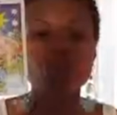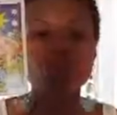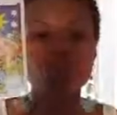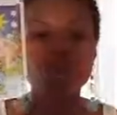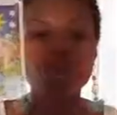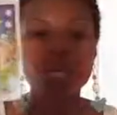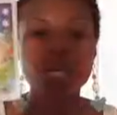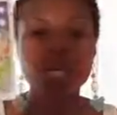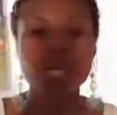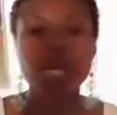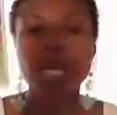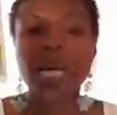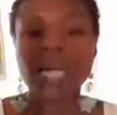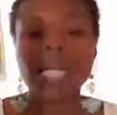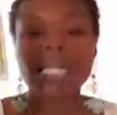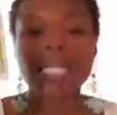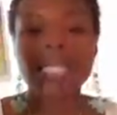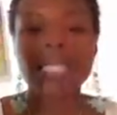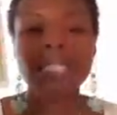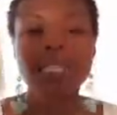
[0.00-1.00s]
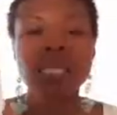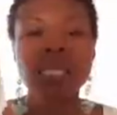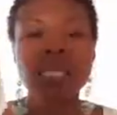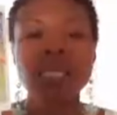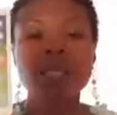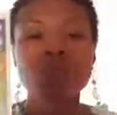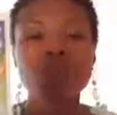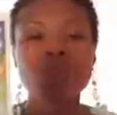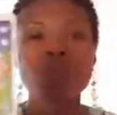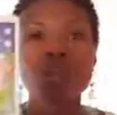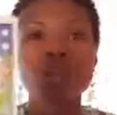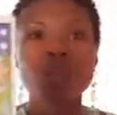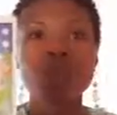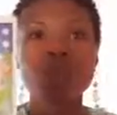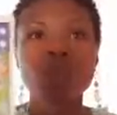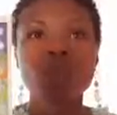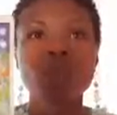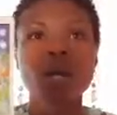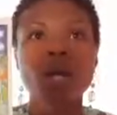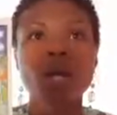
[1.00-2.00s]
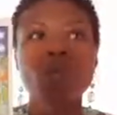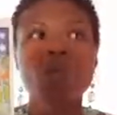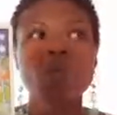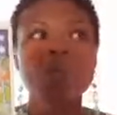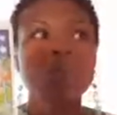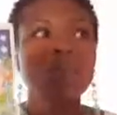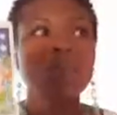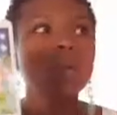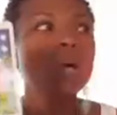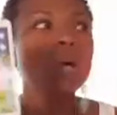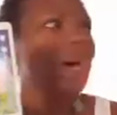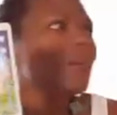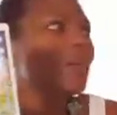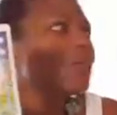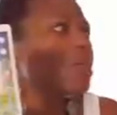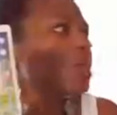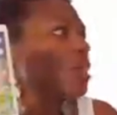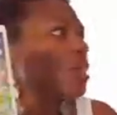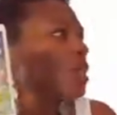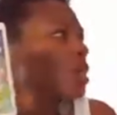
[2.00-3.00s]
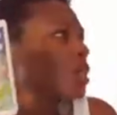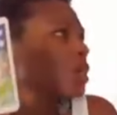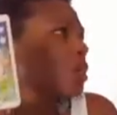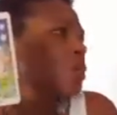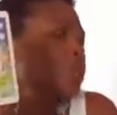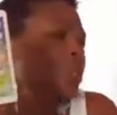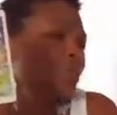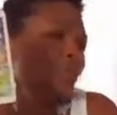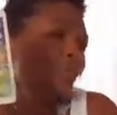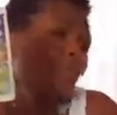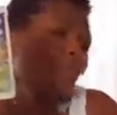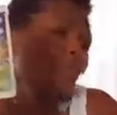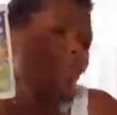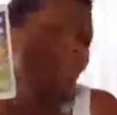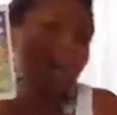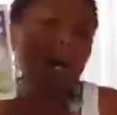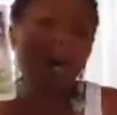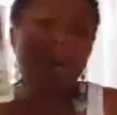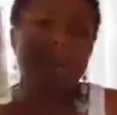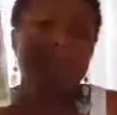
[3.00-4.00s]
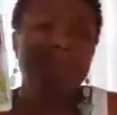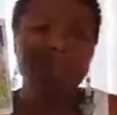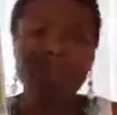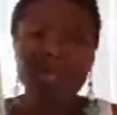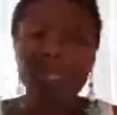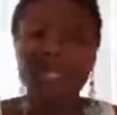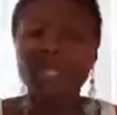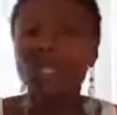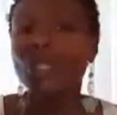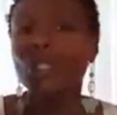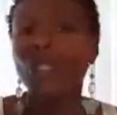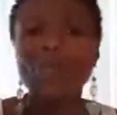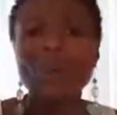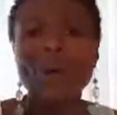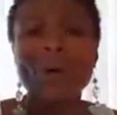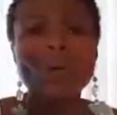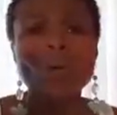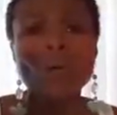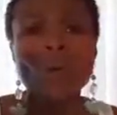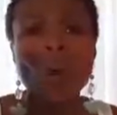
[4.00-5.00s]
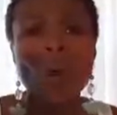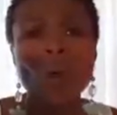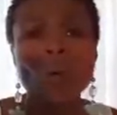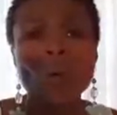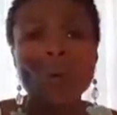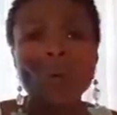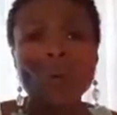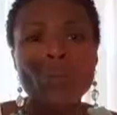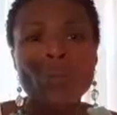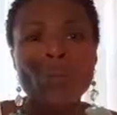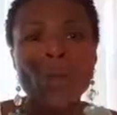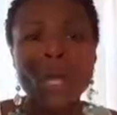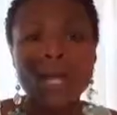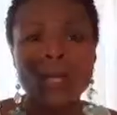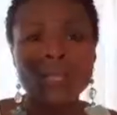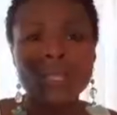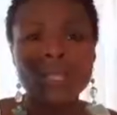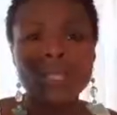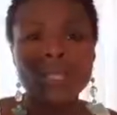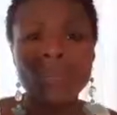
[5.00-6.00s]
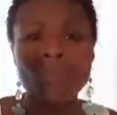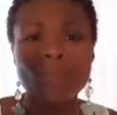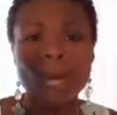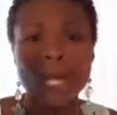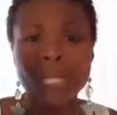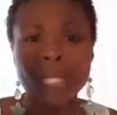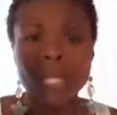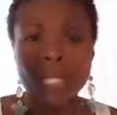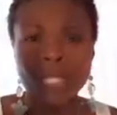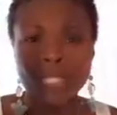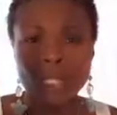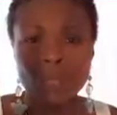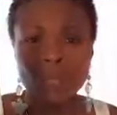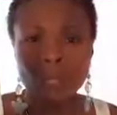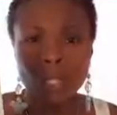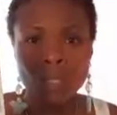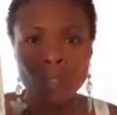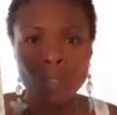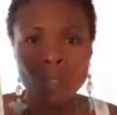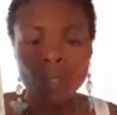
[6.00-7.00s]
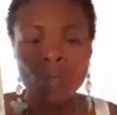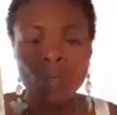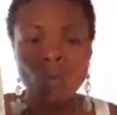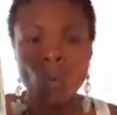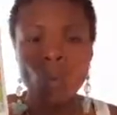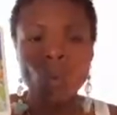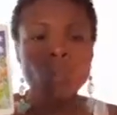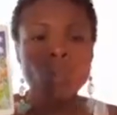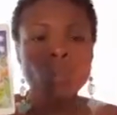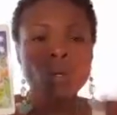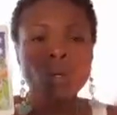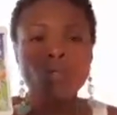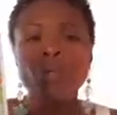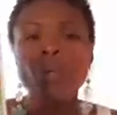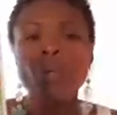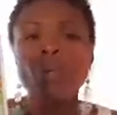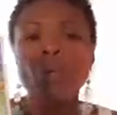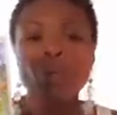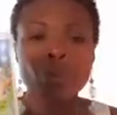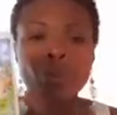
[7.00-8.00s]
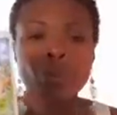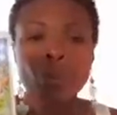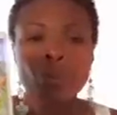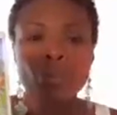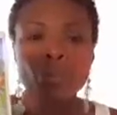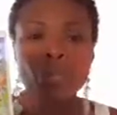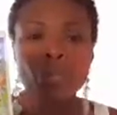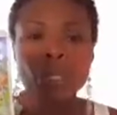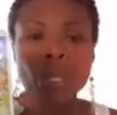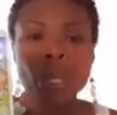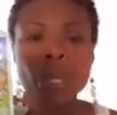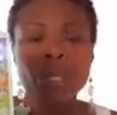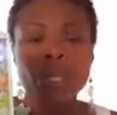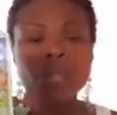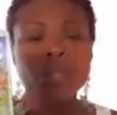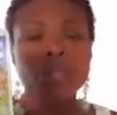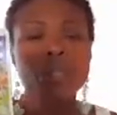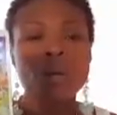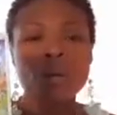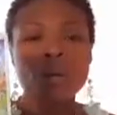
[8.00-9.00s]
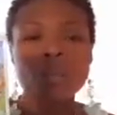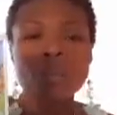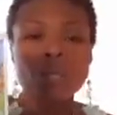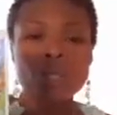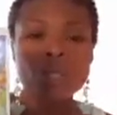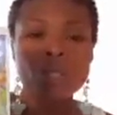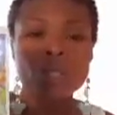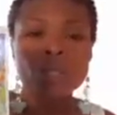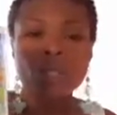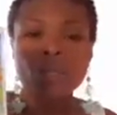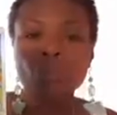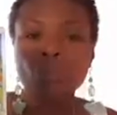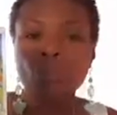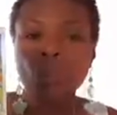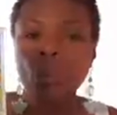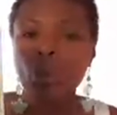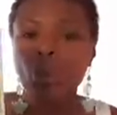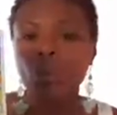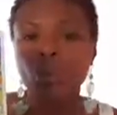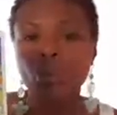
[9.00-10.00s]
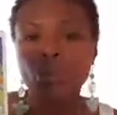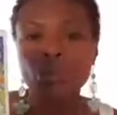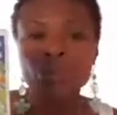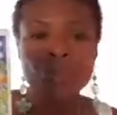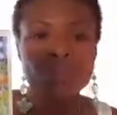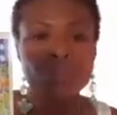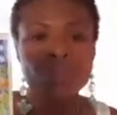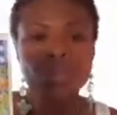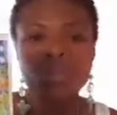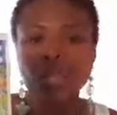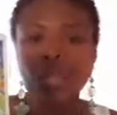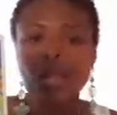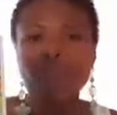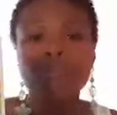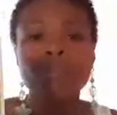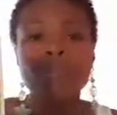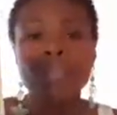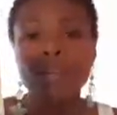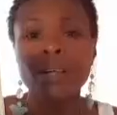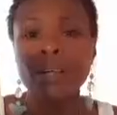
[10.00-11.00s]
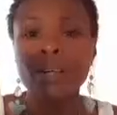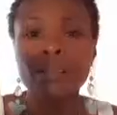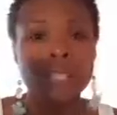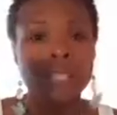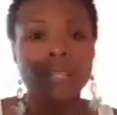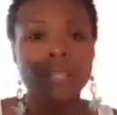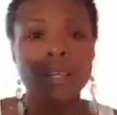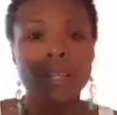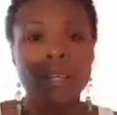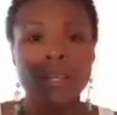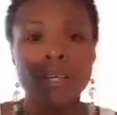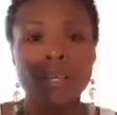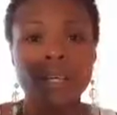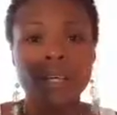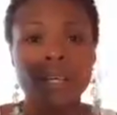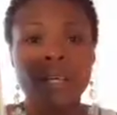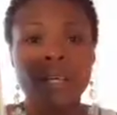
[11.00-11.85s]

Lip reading: something, see the people around you. Who else, strike up a conversation. You don't know what else somebody has been through, or look for a group. There's support groups for damn near everything.